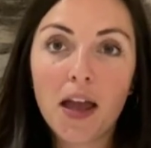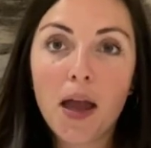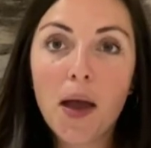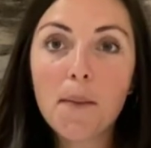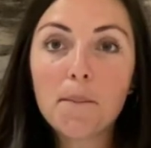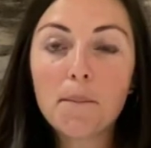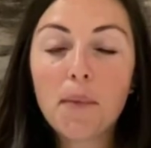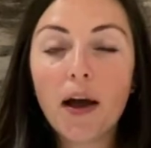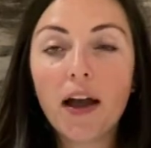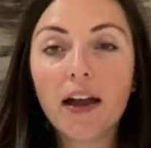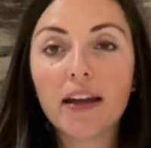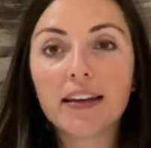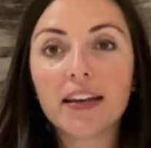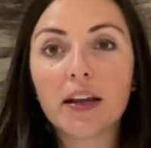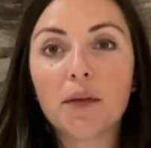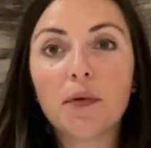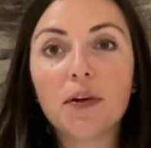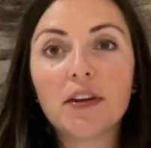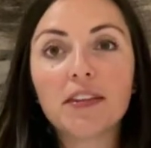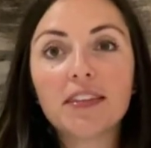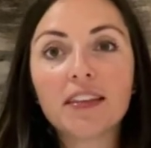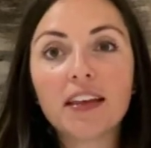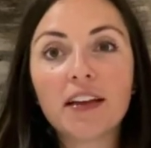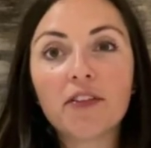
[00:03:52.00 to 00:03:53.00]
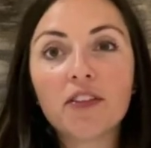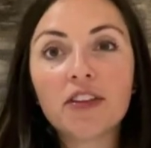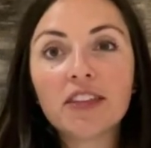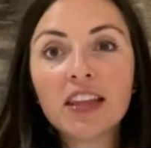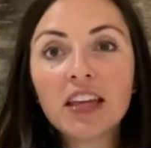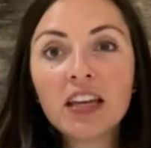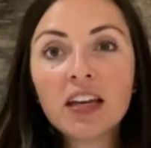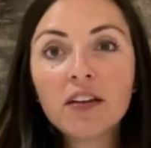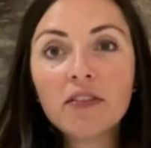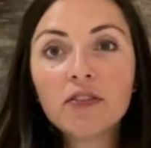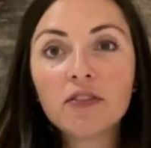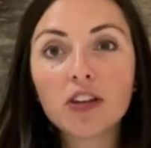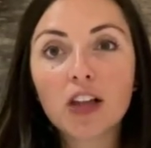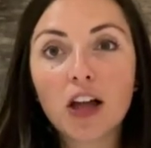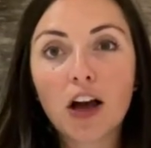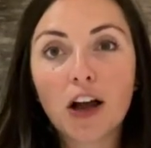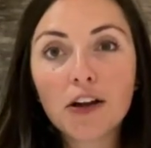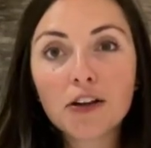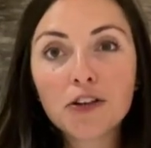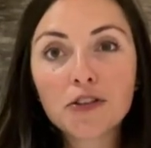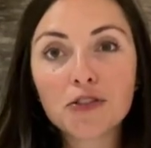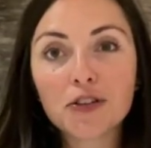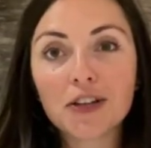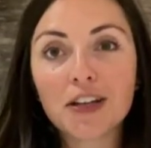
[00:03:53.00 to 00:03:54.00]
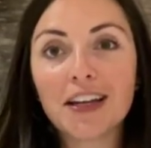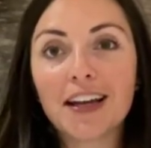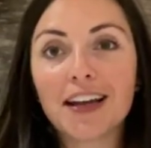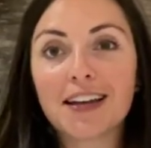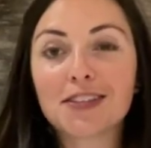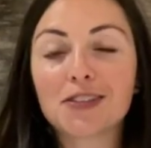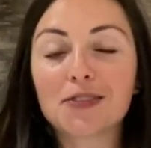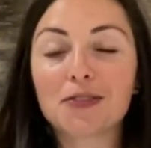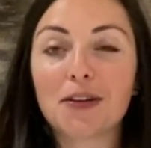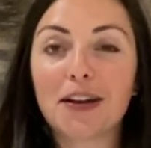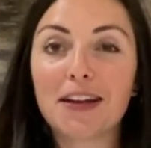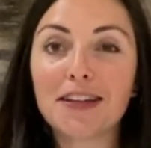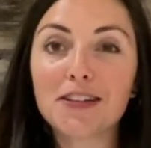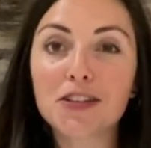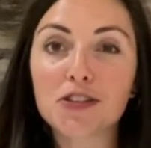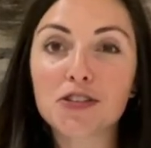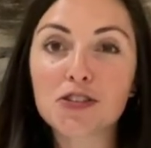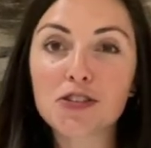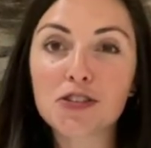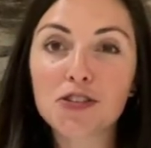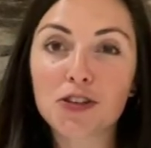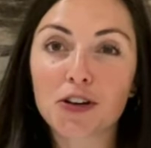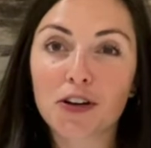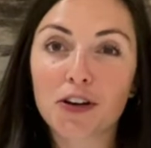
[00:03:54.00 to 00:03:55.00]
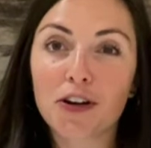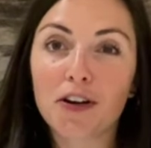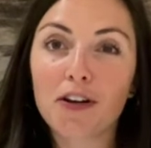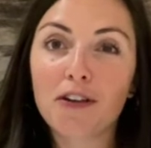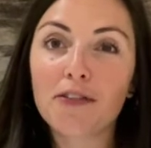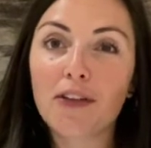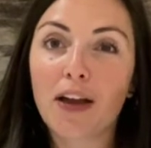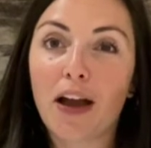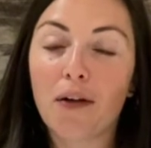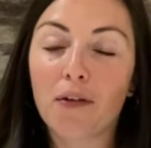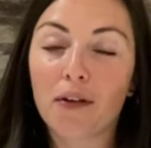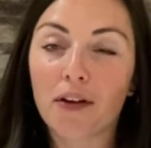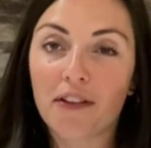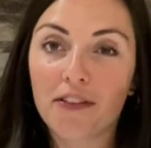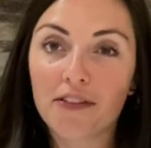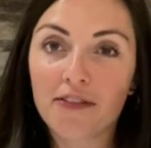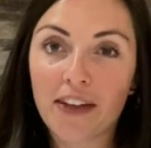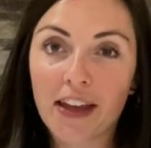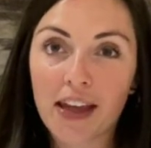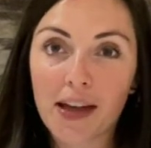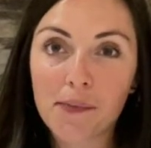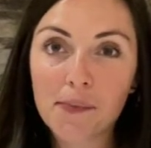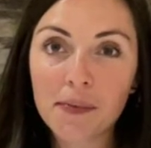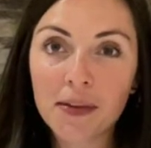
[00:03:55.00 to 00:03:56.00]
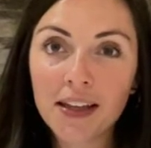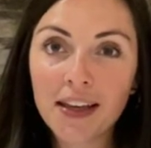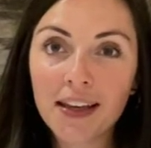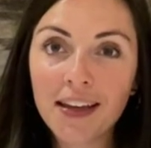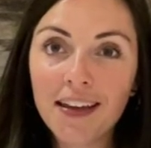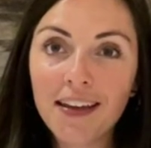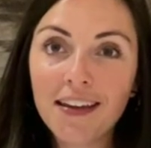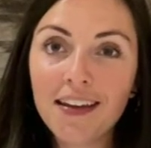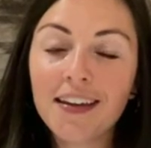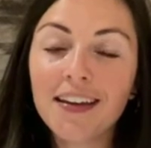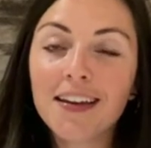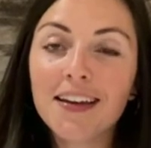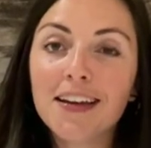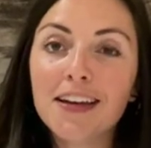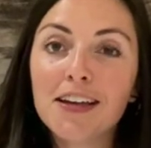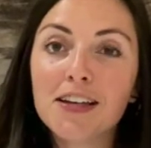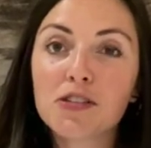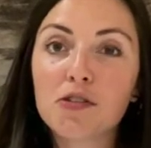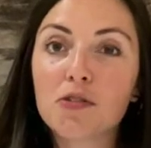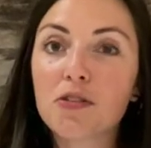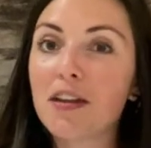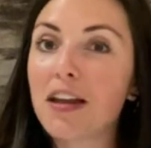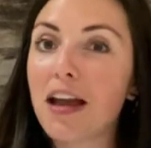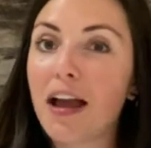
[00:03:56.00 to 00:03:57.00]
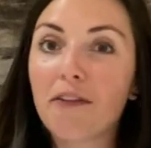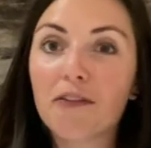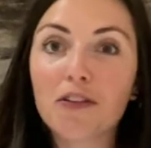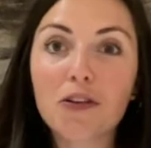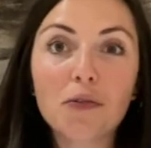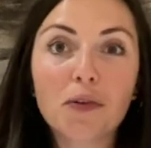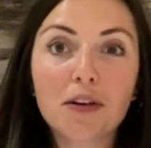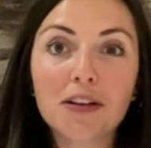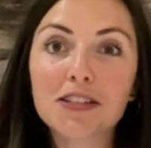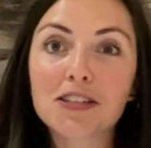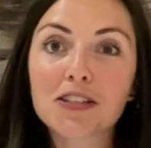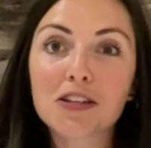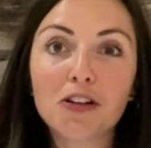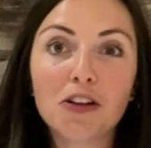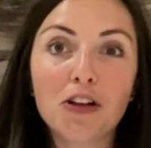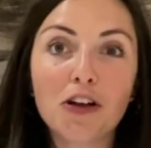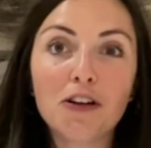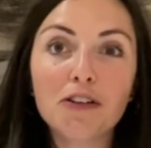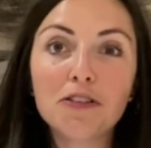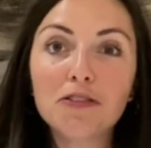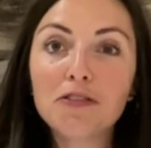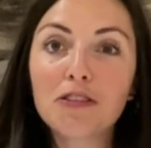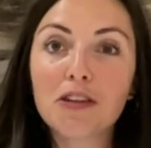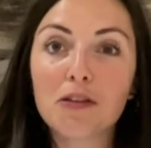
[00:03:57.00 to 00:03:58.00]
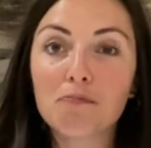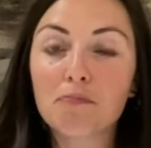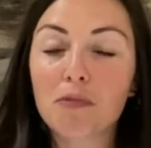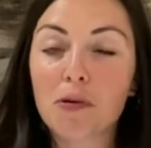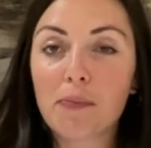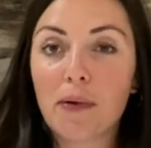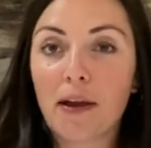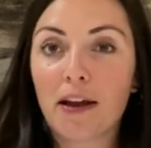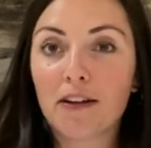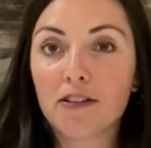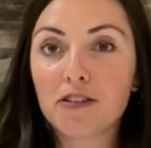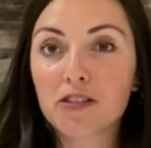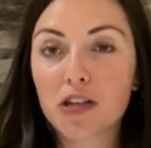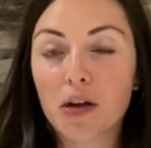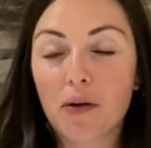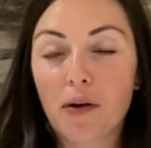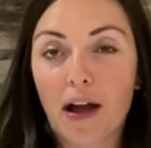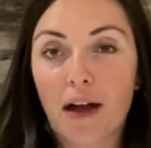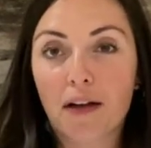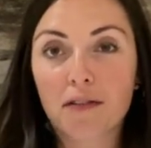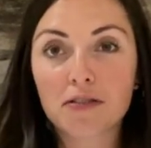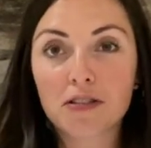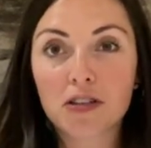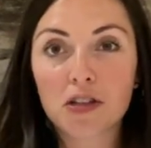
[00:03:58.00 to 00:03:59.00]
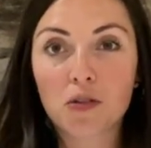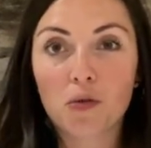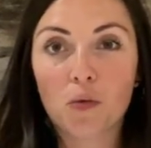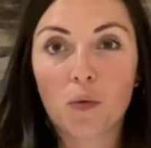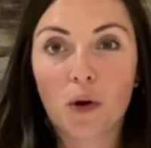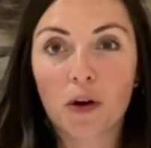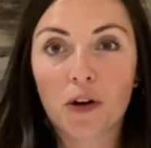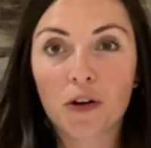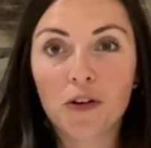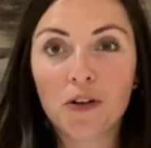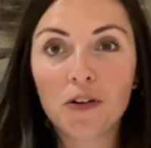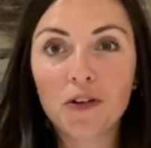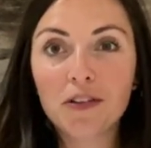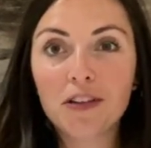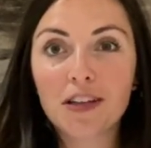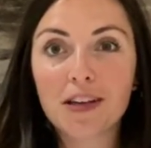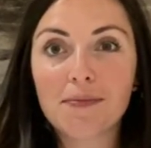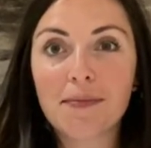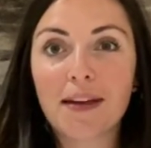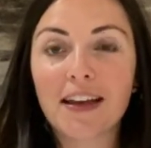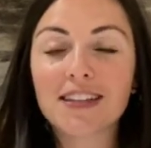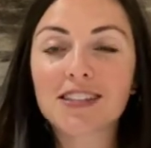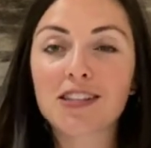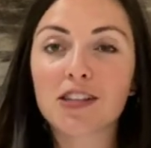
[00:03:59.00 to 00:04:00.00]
But if we think of laundry as a way to serve our family so that everyone is clothed and prepared to go out into the world, it makes